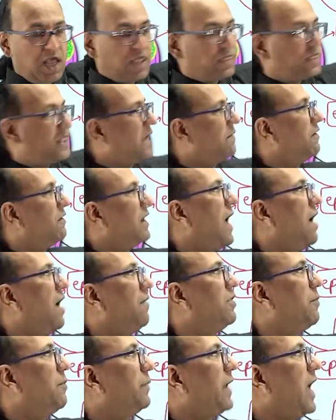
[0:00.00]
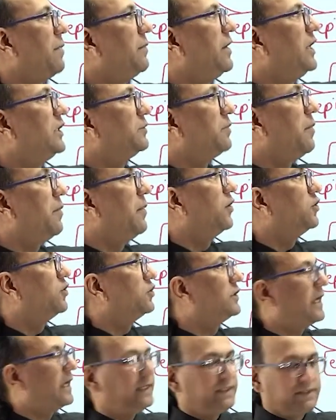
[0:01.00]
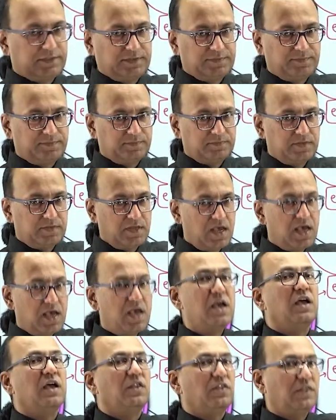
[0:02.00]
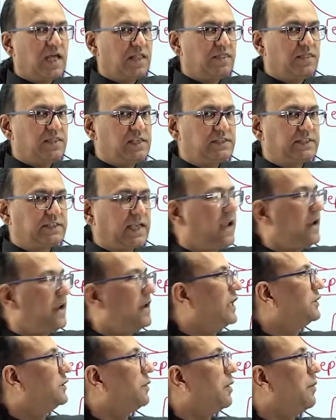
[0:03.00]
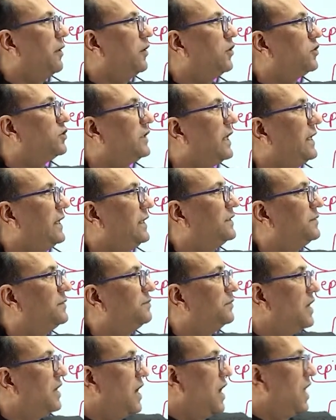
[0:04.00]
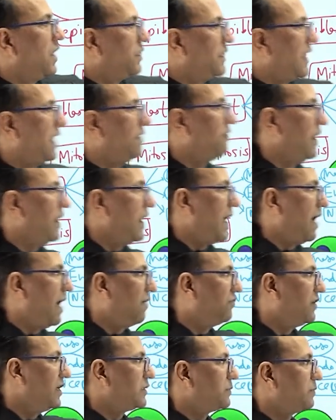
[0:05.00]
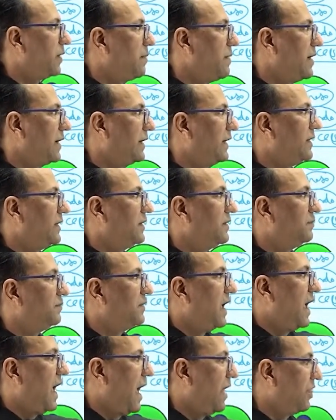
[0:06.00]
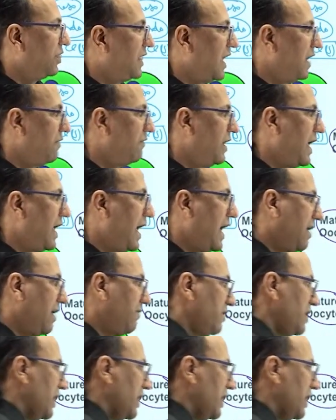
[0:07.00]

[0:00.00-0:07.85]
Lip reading: then we'll have the primary spermatocyte, then the secondary spermatocyte, then we'll have the spermatid, and then we'll have